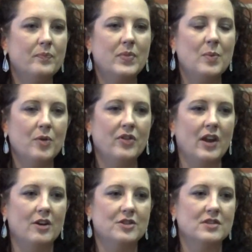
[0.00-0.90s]
people
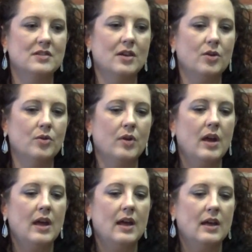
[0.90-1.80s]
that are just so
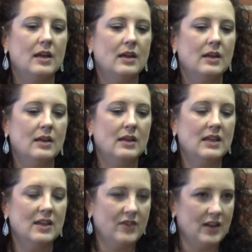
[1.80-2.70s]

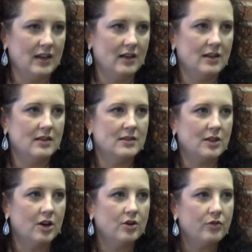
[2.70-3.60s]
giving and
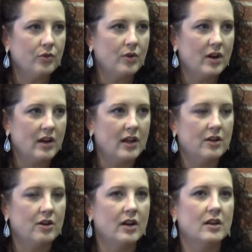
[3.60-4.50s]
concerned for one
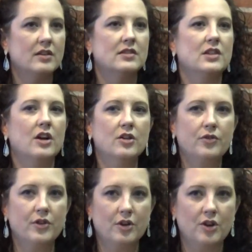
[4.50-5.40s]
another and concerned
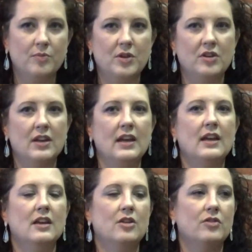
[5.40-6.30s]
for their
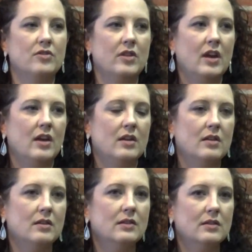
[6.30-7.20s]
community,
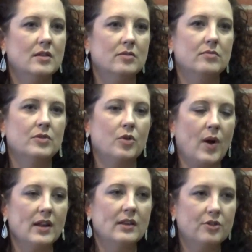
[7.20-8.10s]

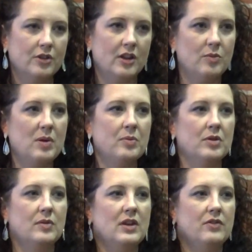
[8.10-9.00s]
quite literally the people
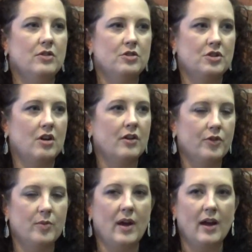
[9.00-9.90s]
that would give you their shirt off
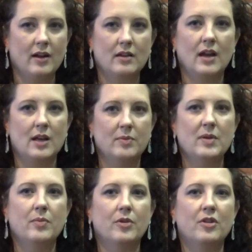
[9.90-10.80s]
their back kind of
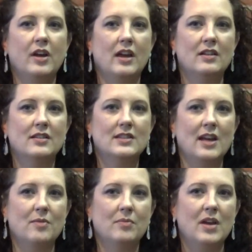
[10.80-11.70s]
people. And
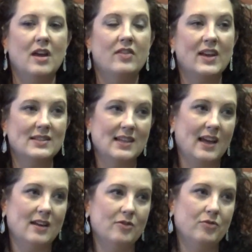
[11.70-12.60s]
that's the
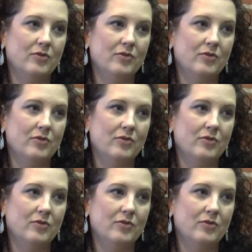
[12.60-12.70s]
kind of